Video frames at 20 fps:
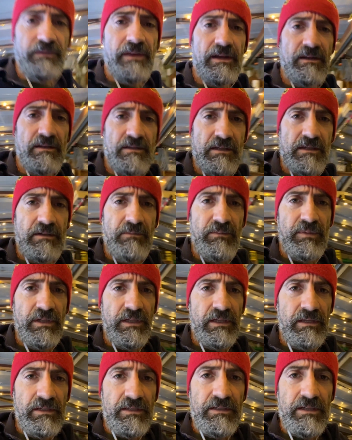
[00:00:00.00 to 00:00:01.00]
that as a
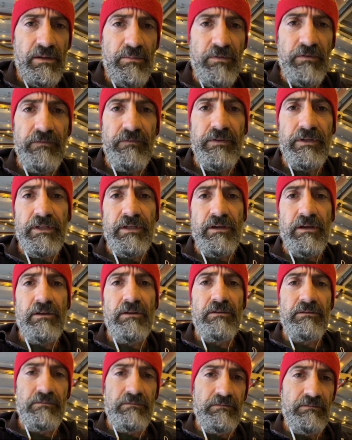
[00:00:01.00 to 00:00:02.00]
completely separate video.
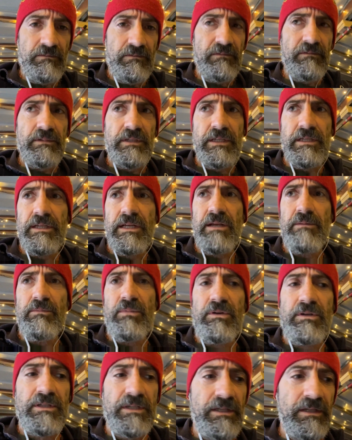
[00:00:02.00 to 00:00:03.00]
Did an
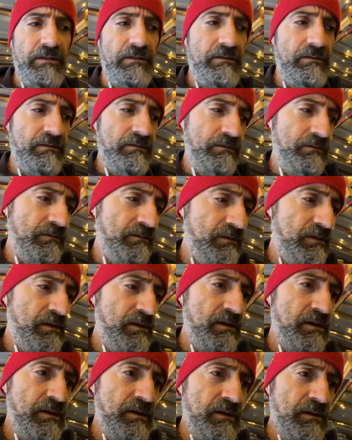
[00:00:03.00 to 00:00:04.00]
unboxing,
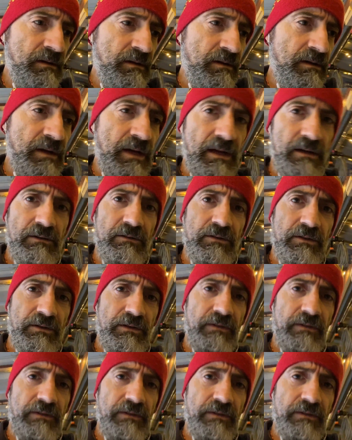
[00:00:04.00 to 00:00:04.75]
had a look at